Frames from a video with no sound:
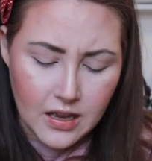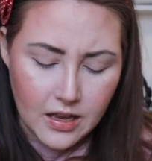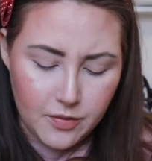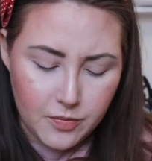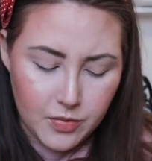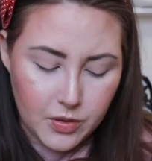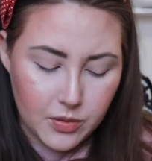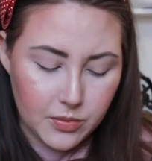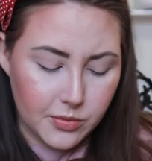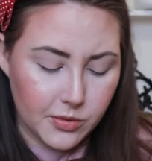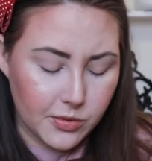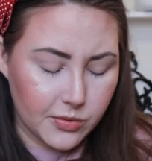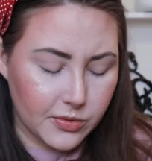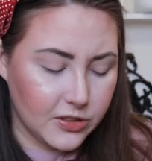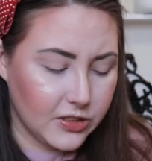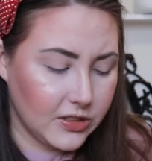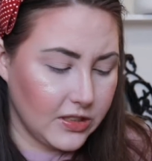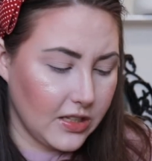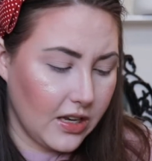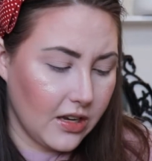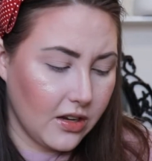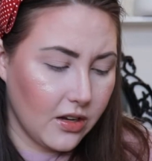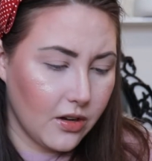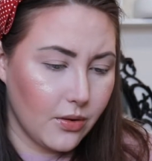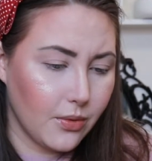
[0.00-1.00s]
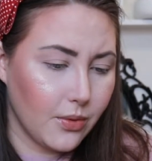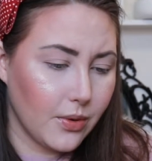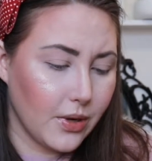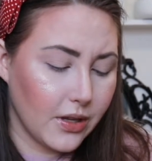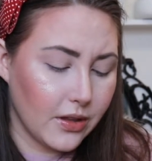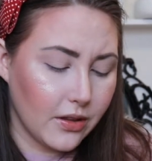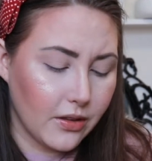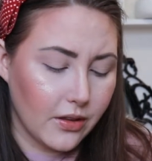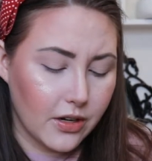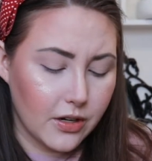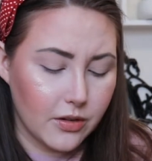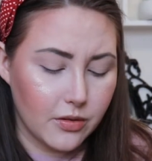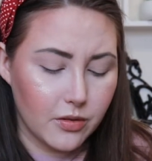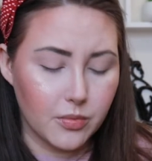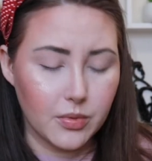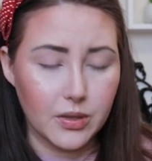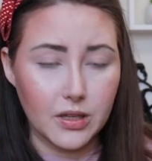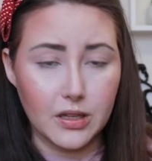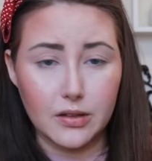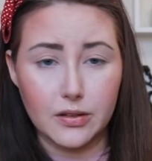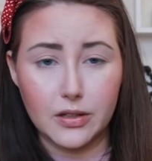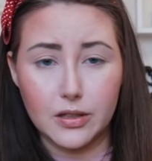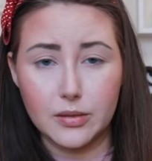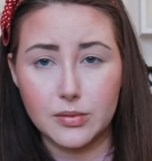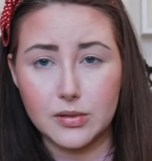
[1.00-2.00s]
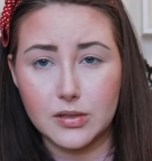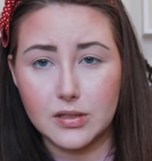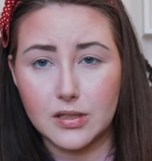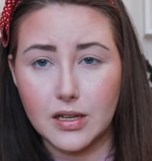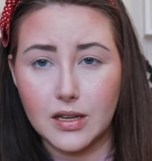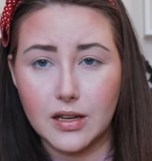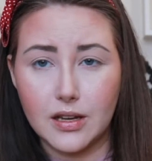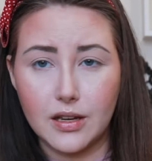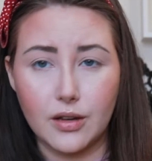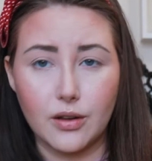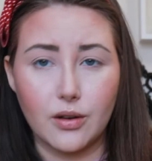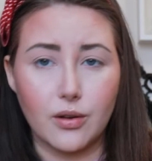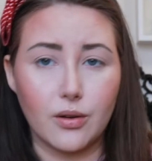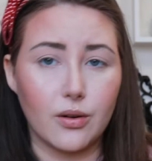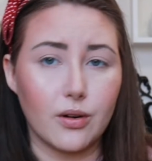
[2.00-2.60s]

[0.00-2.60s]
and people were saying, oh, I thought it would be a lipstick